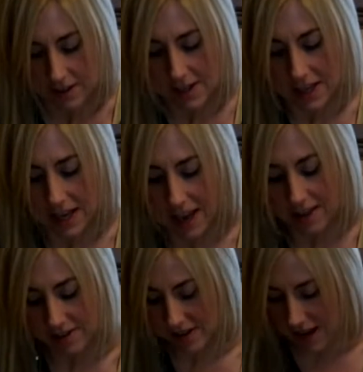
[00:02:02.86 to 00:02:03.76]
The
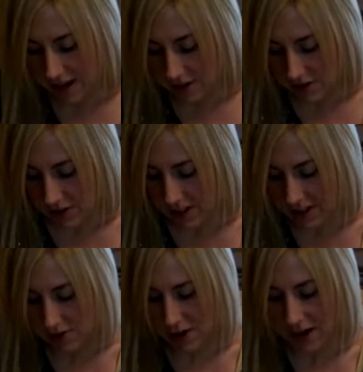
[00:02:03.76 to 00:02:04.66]
kale's actually
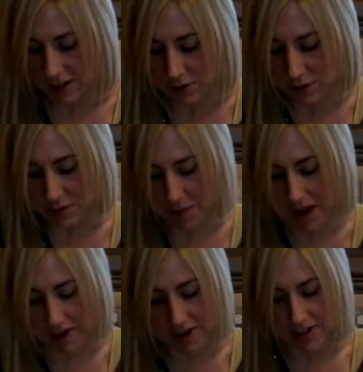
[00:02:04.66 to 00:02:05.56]
trying to
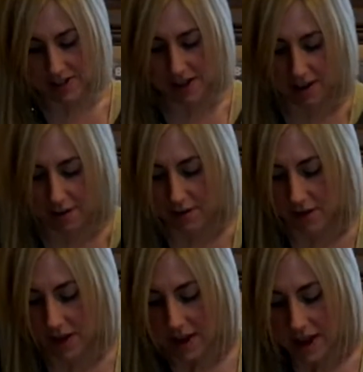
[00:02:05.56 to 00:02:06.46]
repair
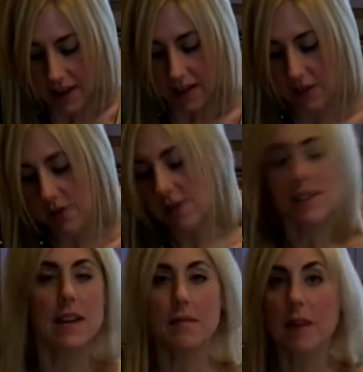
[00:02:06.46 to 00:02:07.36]
itself, and those
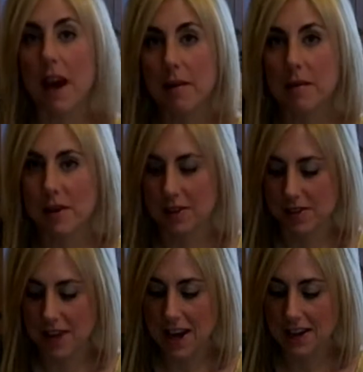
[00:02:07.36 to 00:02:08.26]
same
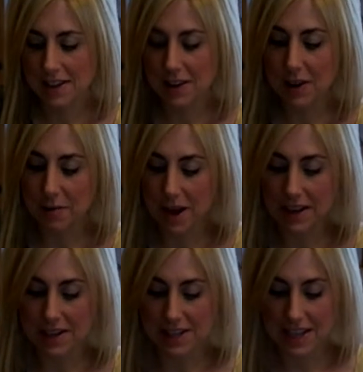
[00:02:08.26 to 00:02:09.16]
chemicals act in our
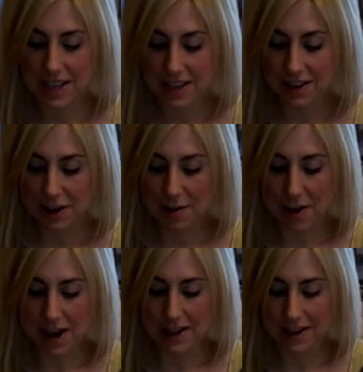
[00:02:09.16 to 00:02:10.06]
body to heal our
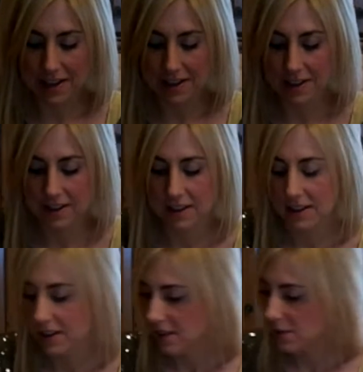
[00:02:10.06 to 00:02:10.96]
body.
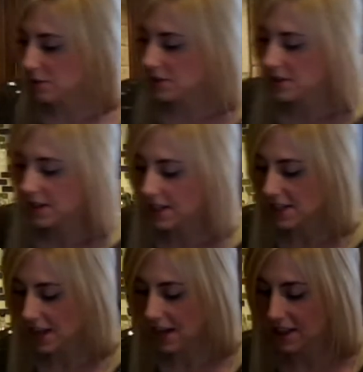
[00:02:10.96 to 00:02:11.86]
So we're just going to
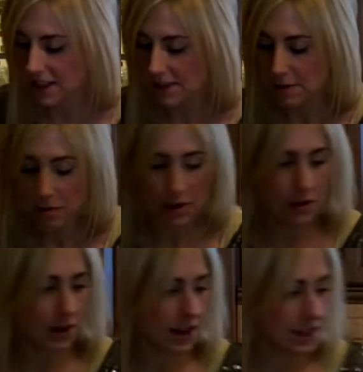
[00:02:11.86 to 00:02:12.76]
take this and put
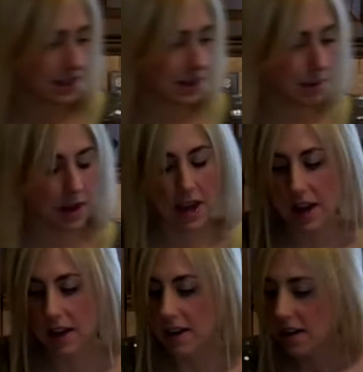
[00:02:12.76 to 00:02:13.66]
it right into the
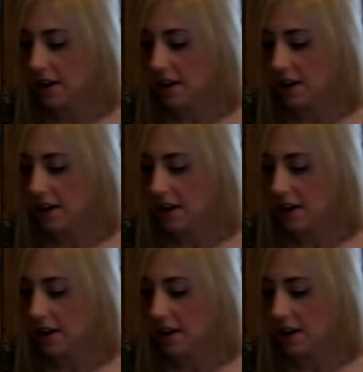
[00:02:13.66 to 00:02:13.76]
pan.